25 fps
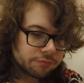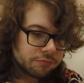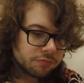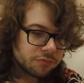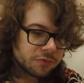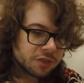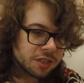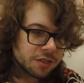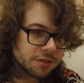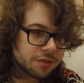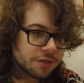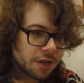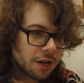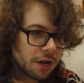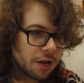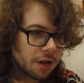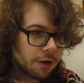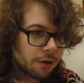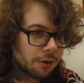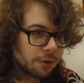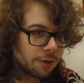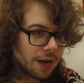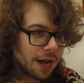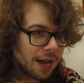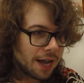
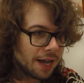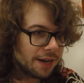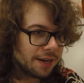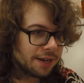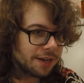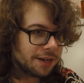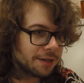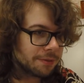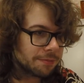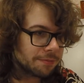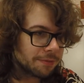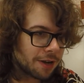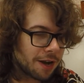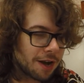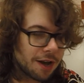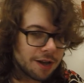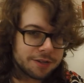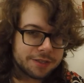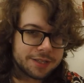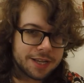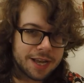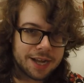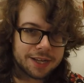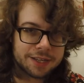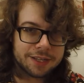So I ended up
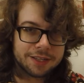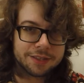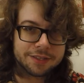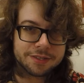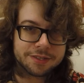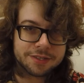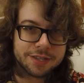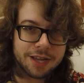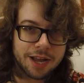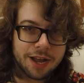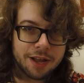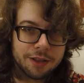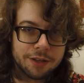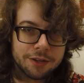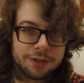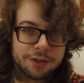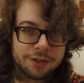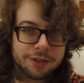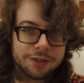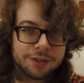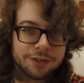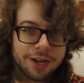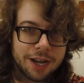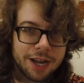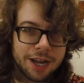contacting the
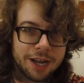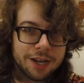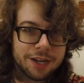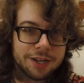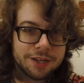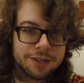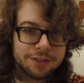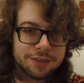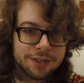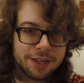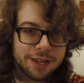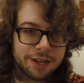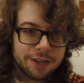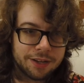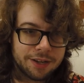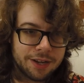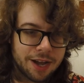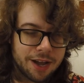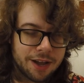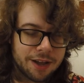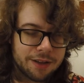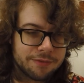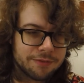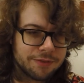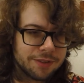seller, and they
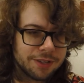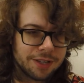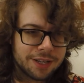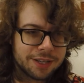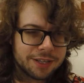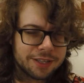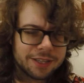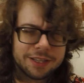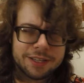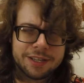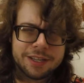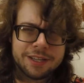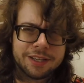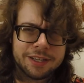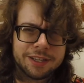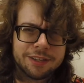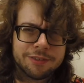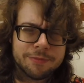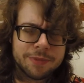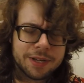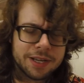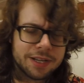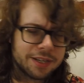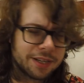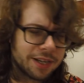didn't give
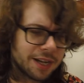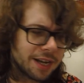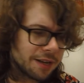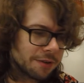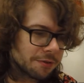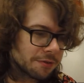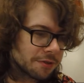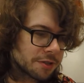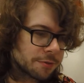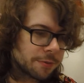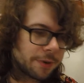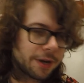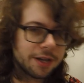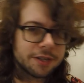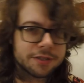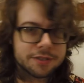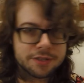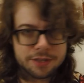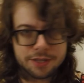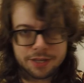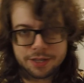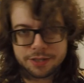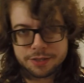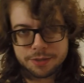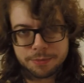me any kind of response,
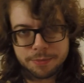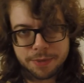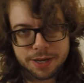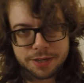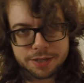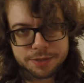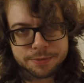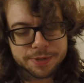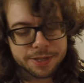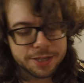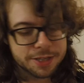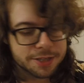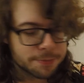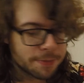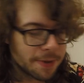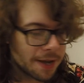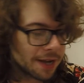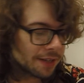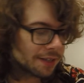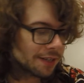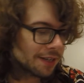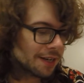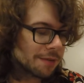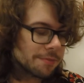and that's about to be expected.